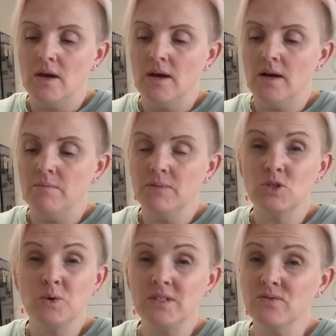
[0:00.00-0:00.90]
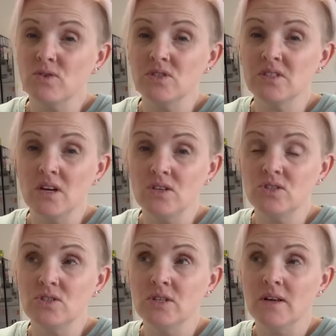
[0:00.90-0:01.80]
the twins have got
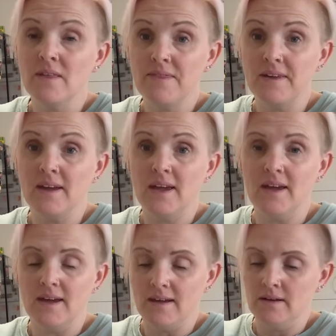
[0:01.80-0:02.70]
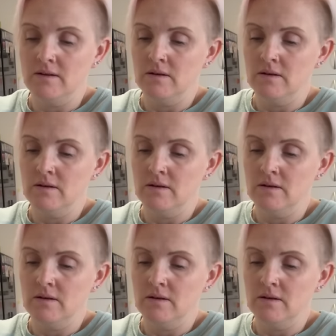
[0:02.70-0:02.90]
such thick hair.